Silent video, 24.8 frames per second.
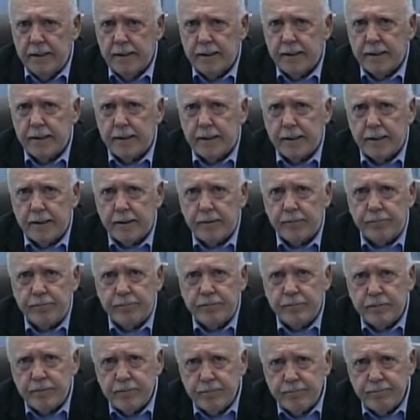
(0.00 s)
uh,
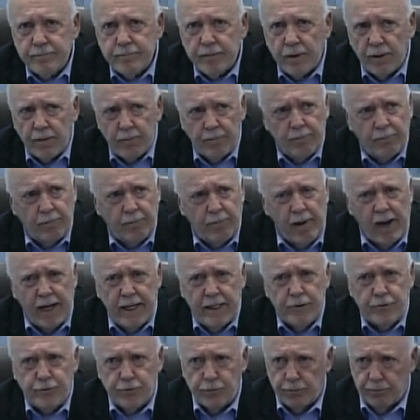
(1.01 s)
a
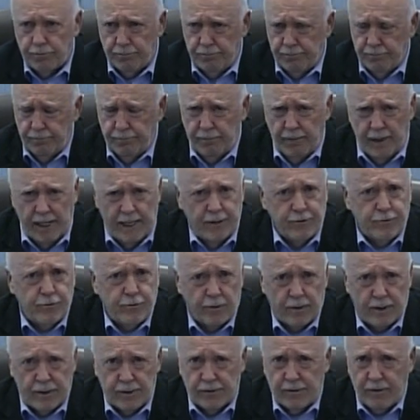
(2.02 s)
major,
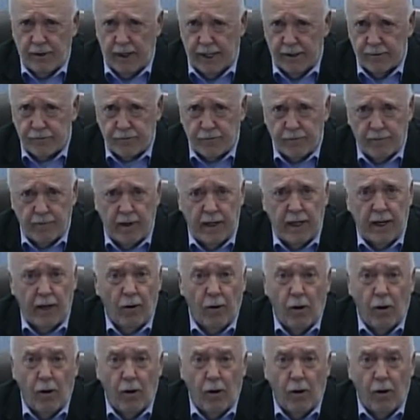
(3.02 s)
major catastrophe.